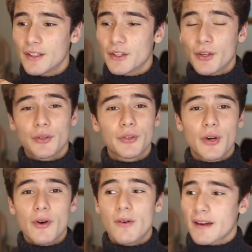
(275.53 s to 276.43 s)
you know, you
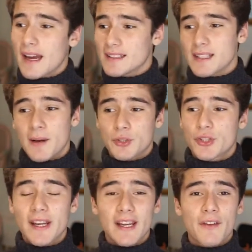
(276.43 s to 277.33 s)
go, guys, I'm
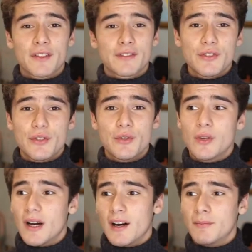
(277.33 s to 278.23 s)
trying out this
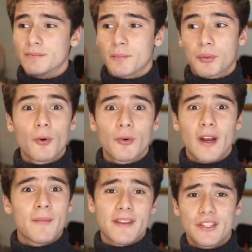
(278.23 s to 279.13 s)
new
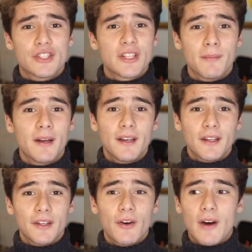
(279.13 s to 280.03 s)
program in the gym.
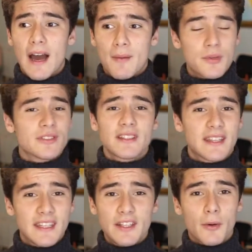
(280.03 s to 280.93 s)
You know, I'm using the
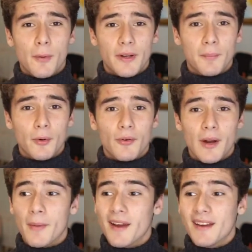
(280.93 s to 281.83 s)
Kino Body
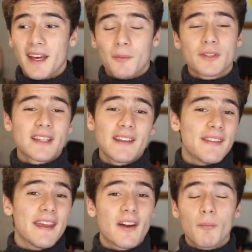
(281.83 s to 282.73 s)
program. And once
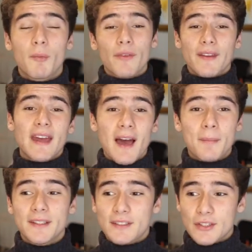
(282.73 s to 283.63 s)
again, they are more than
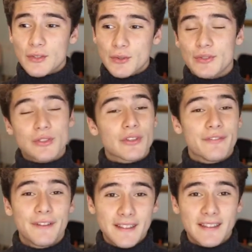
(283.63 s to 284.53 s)
happy to use your
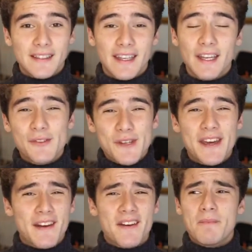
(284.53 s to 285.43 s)
affiliate link, and you
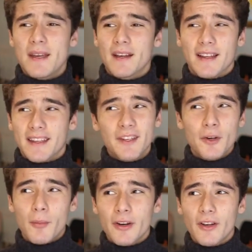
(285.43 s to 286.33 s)
get like,
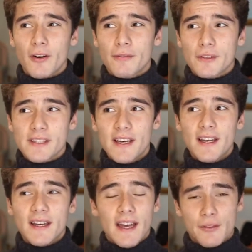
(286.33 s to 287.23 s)
Kino Body offers,
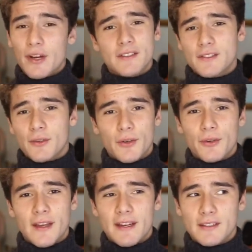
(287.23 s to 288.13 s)
if you guys don't know
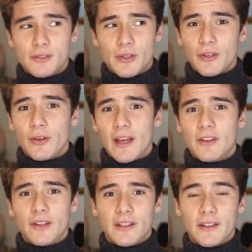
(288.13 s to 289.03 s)
who that is, Greg
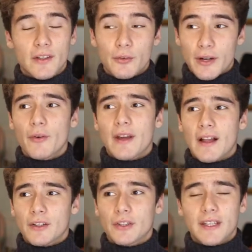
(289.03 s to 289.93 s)

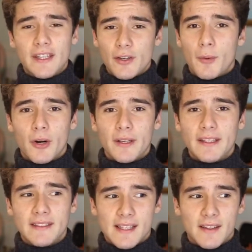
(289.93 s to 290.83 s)
O'Gallagher, Kino Body.
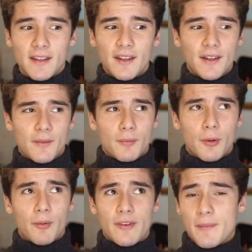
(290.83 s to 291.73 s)
He's like
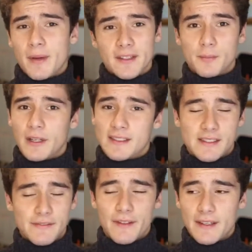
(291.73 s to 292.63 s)
probably one of the biggest brands
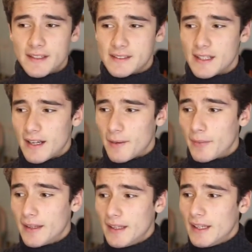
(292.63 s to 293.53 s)
in fitness.
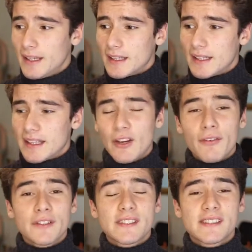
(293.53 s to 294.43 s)
he
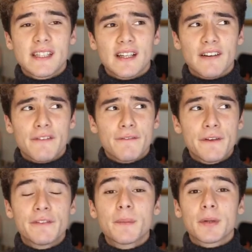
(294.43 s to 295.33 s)
offers
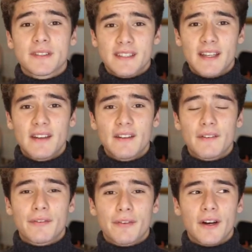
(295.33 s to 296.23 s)
50%
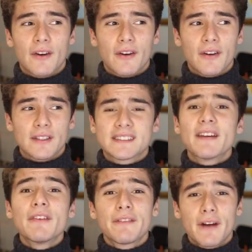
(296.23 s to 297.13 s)
or
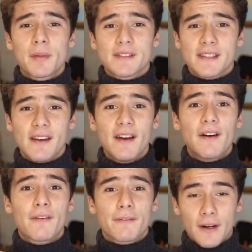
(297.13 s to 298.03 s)
75%
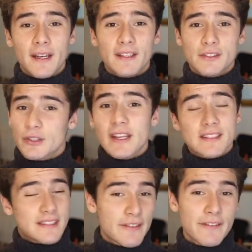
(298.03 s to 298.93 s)
front end, so you get
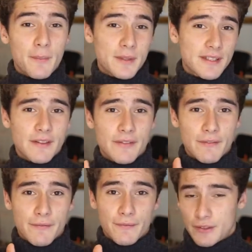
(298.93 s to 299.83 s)
75% of
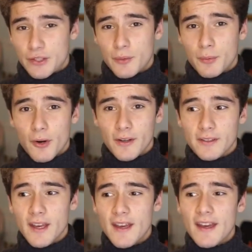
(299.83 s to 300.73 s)
the digital
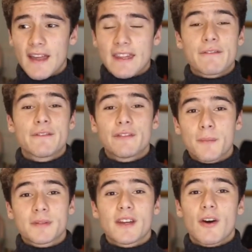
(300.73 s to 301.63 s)
product, and then
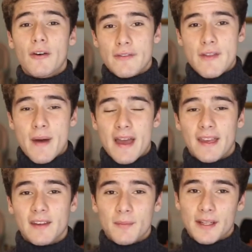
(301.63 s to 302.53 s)
50% off of the
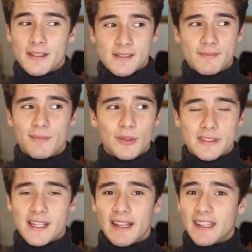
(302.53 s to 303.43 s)
back end, because
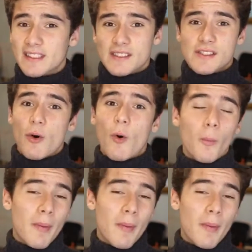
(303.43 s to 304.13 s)
once again, like, he has this whole